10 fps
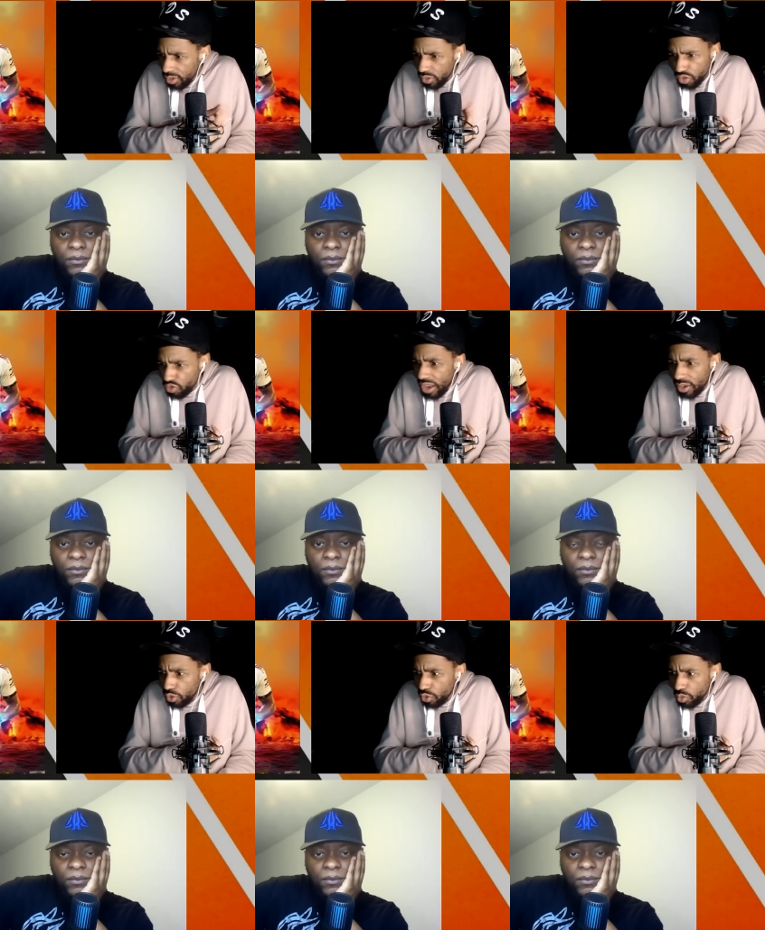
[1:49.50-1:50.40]
Speaker 1: there's a
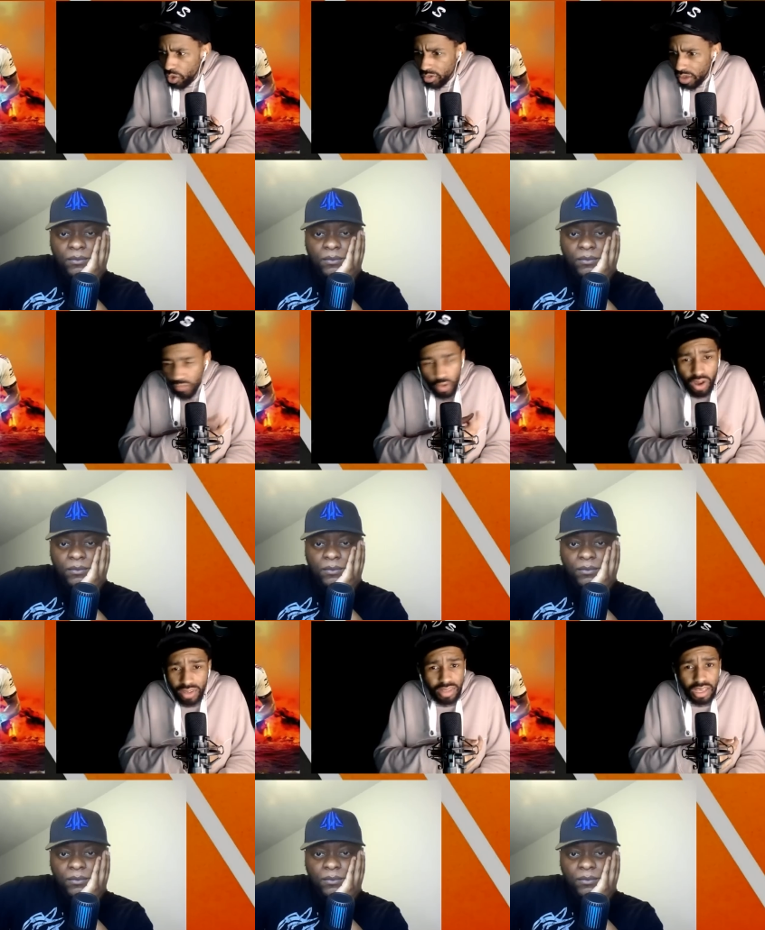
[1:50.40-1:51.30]
striker who as well. I forgot
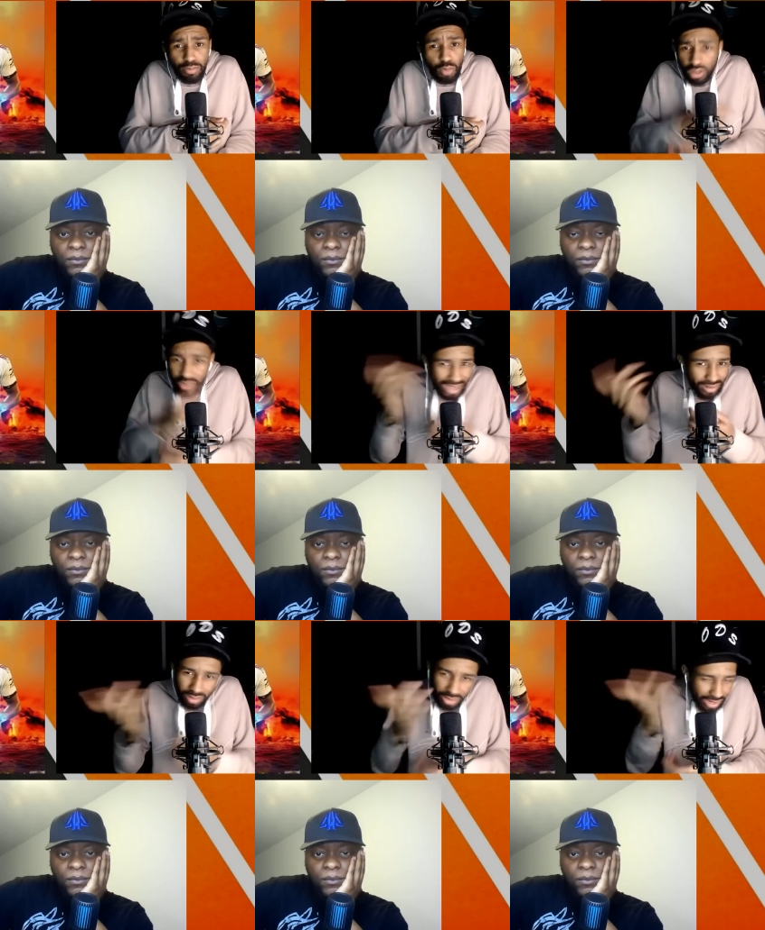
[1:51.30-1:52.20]
his name, but like
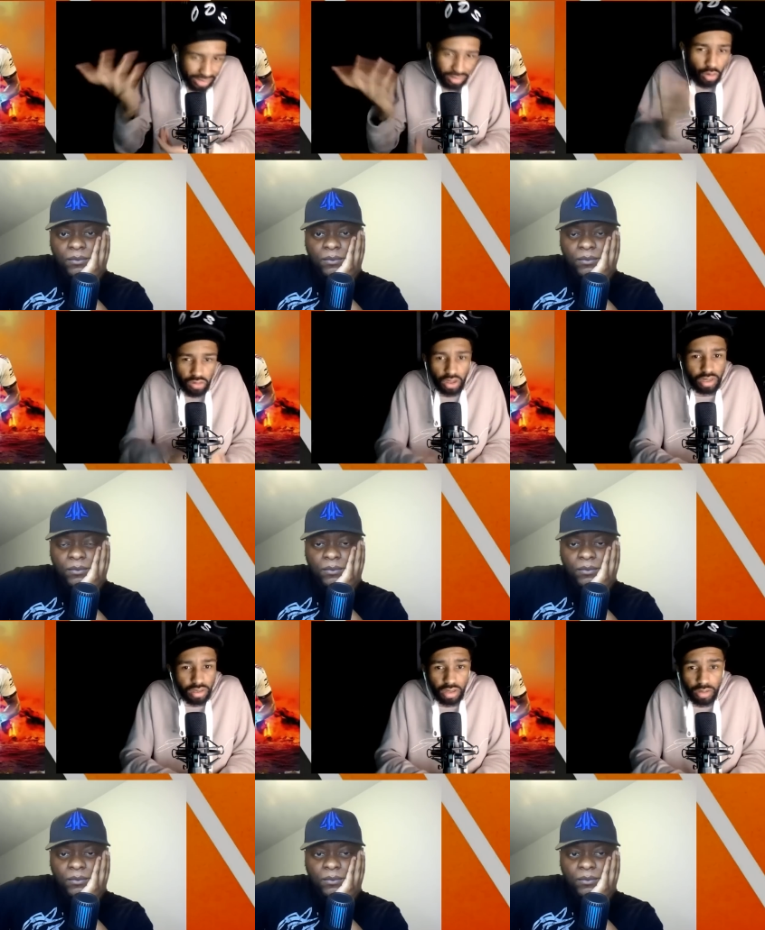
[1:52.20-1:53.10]
the, the list goes on
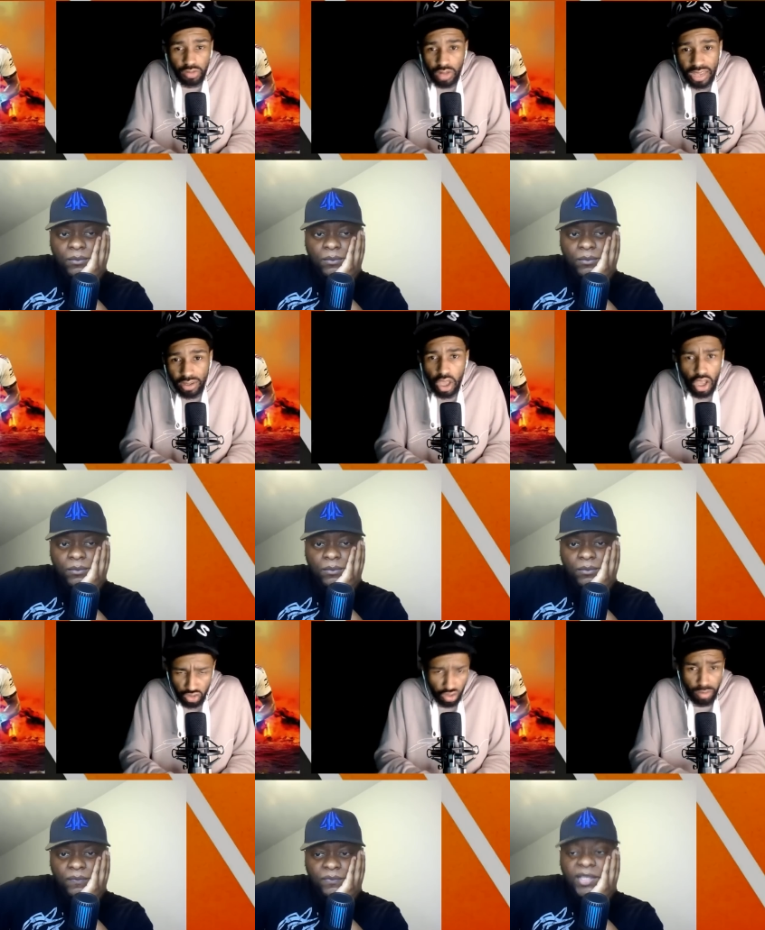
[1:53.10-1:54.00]
in terms of like
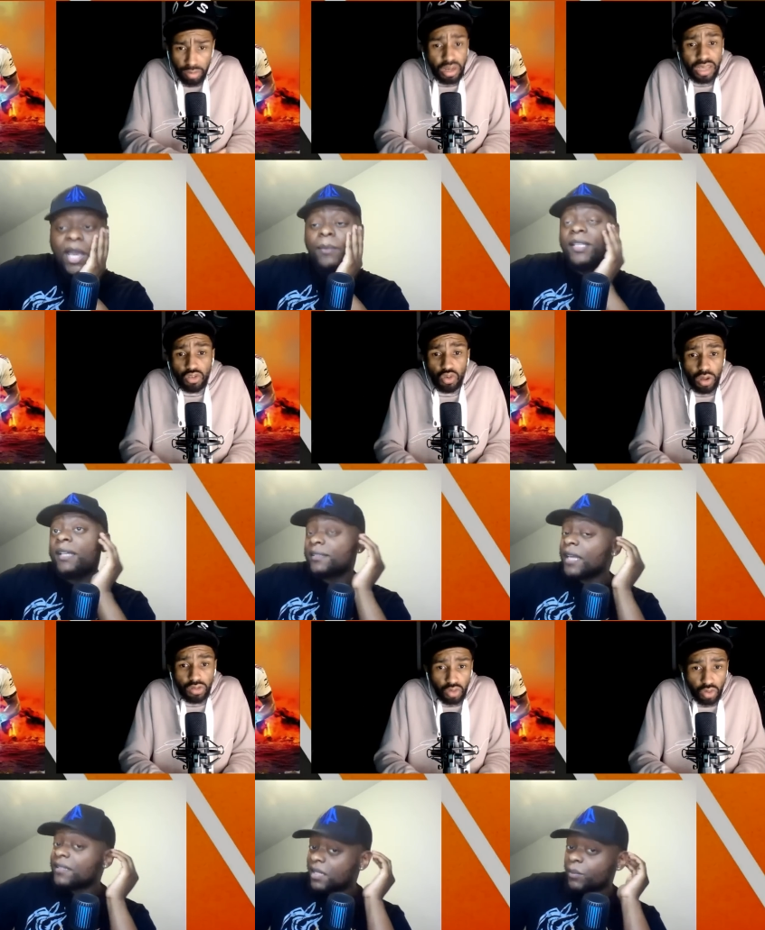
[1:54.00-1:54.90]
German. Yeah, but that's
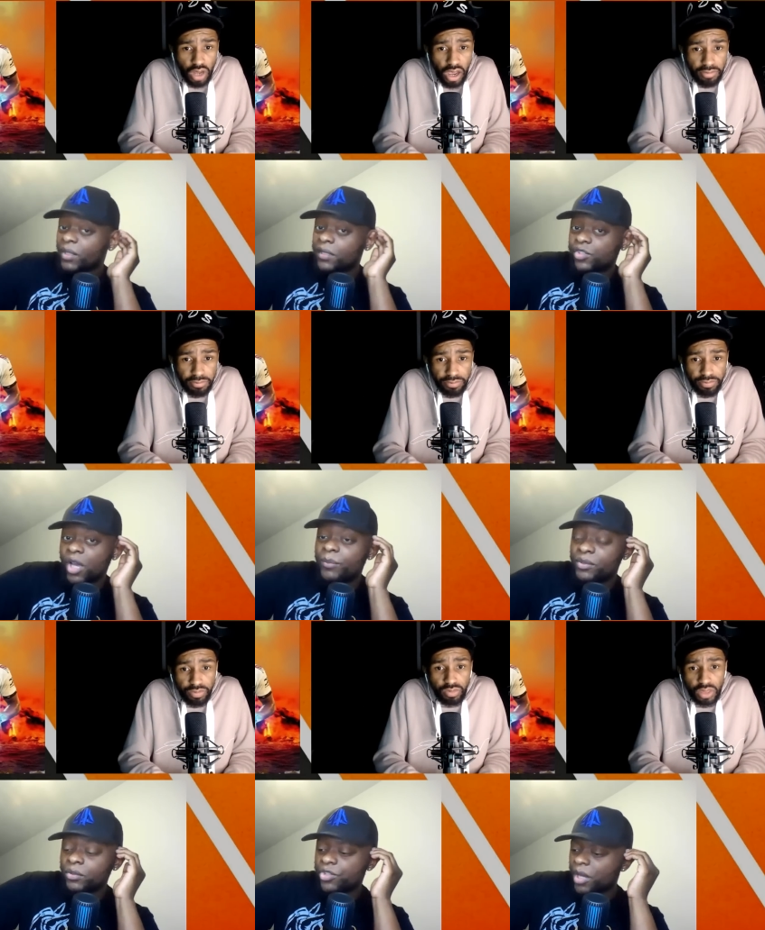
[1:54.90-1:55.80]
that's typically that.
Speaker 2: German
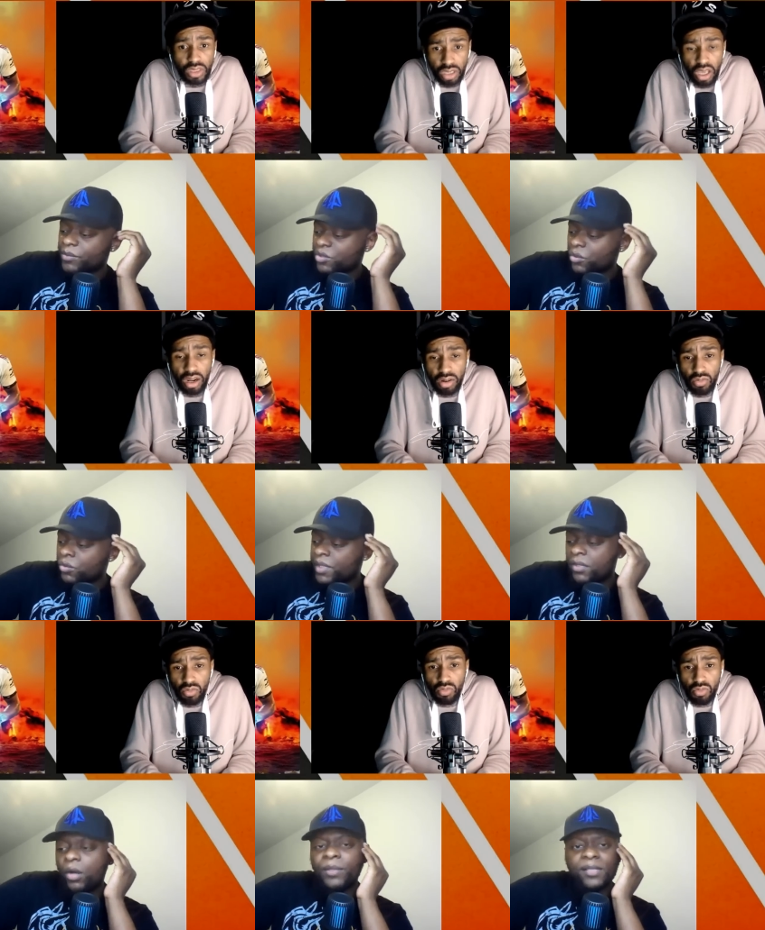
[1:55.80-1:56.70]
though. Germans yeah. always
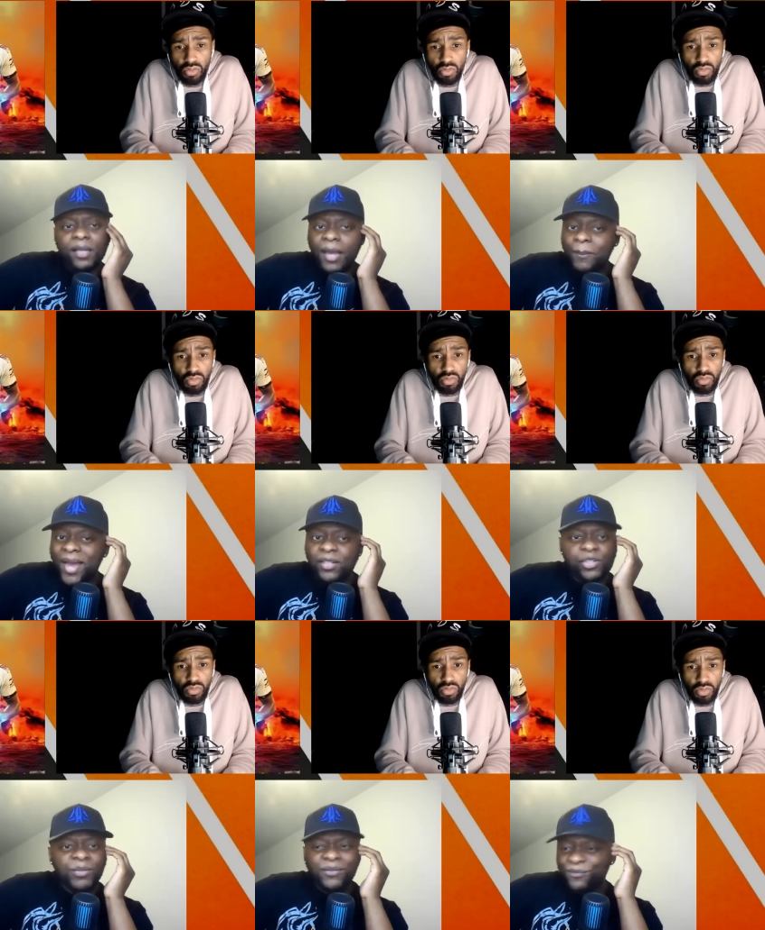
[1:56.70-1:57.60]
go into like
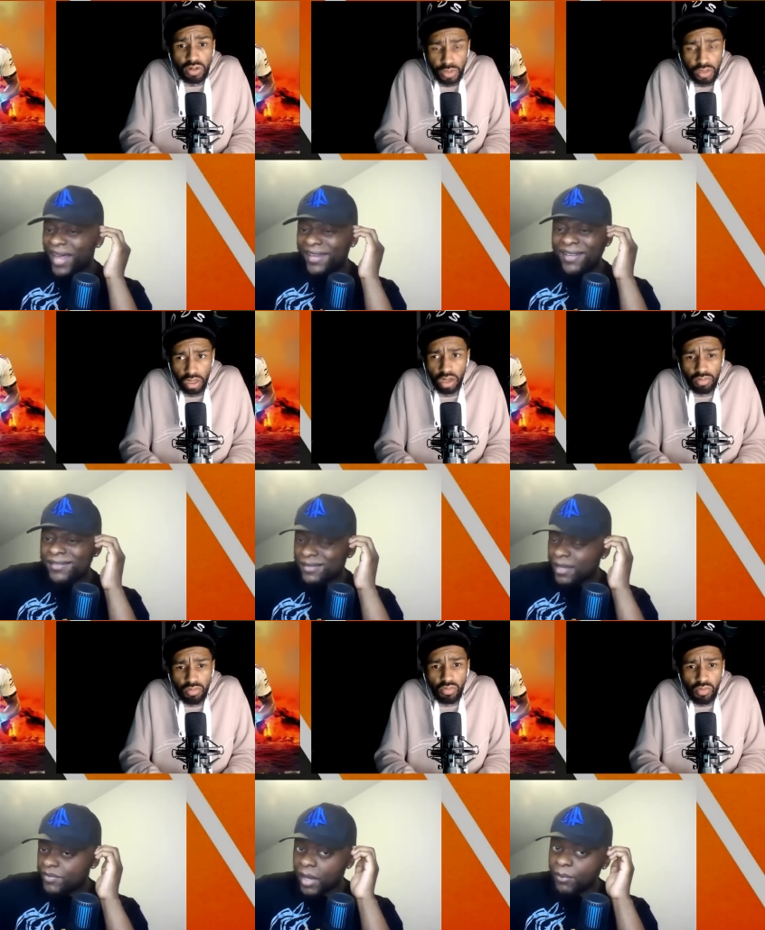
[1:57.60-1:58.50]
management, finance, I yeah. them
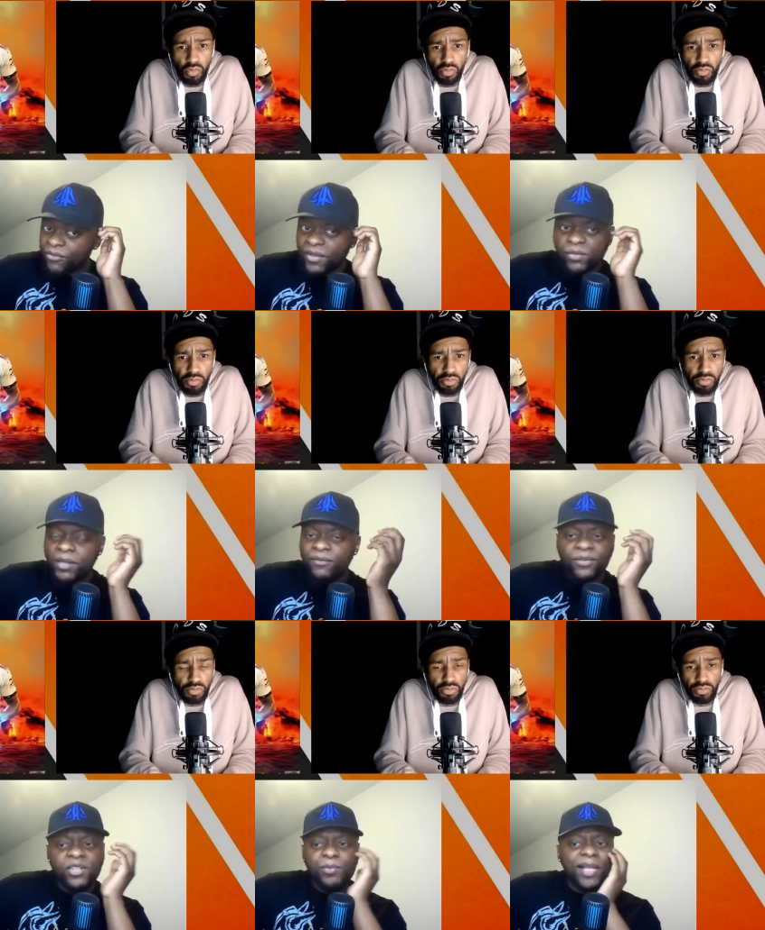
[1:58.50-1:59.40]
type of things when they
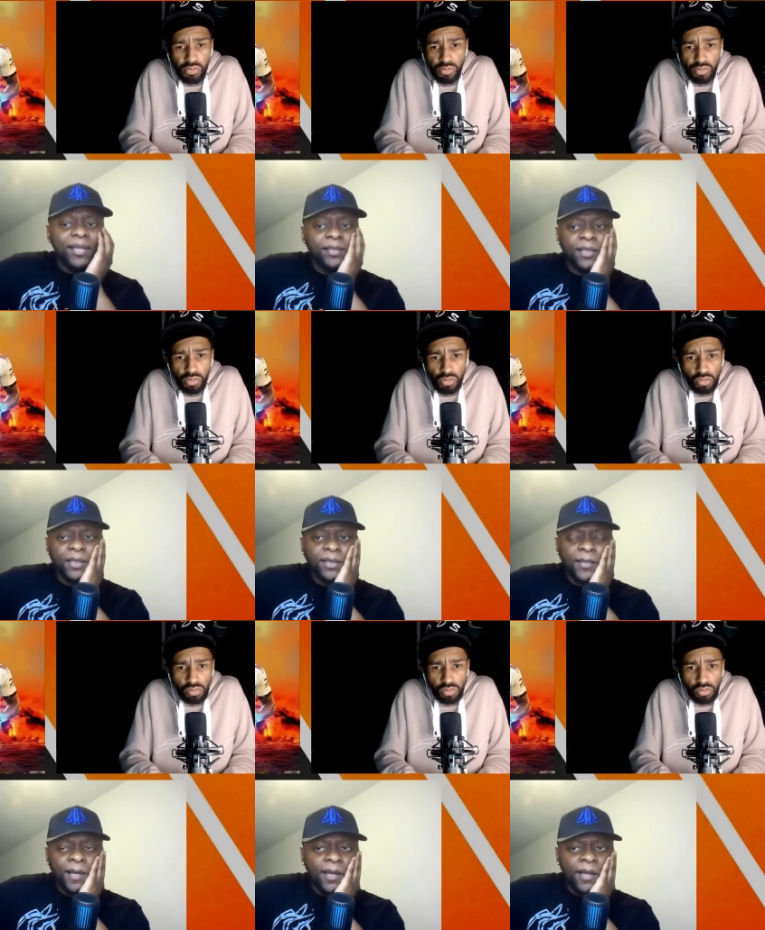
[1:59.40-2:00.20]
finish playing. Mm -hmm.